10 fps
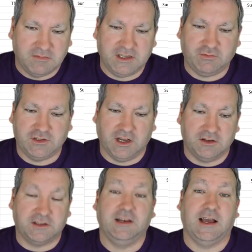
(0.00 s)
This
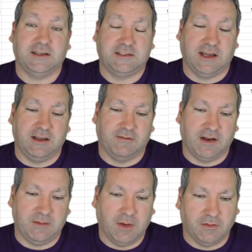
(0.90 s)
returns the last day of
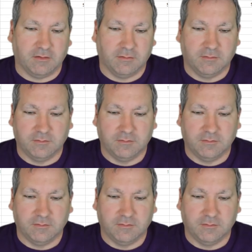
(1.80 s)
any month.